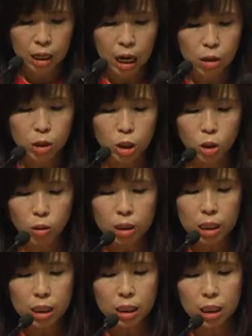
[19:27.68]
Our
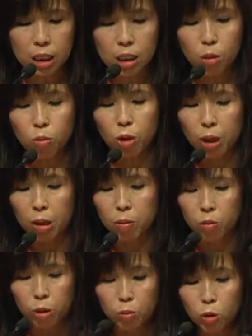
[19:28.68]
security system
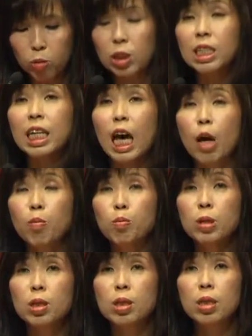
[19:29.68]
removes
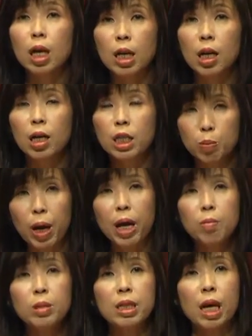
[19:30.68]

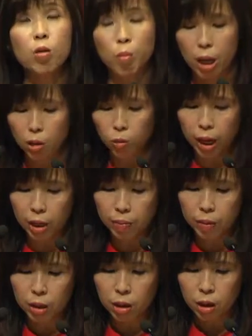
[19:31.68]
spams and malware
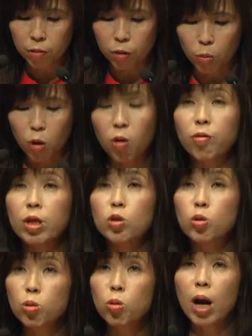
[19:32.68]
from over
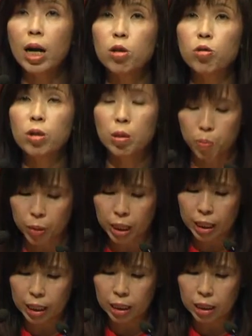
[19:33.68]
200
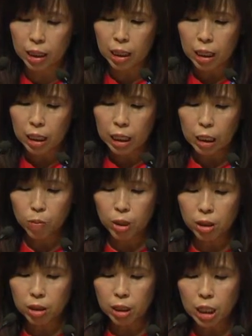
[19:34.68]
billion
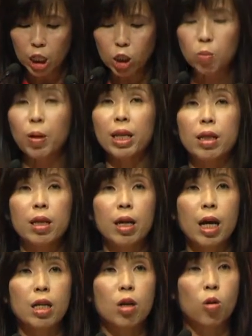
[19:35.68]
emails each month
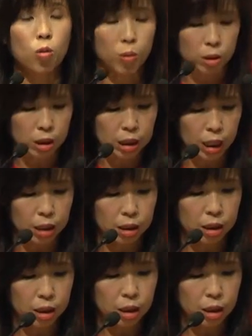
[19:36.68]
at a global scale.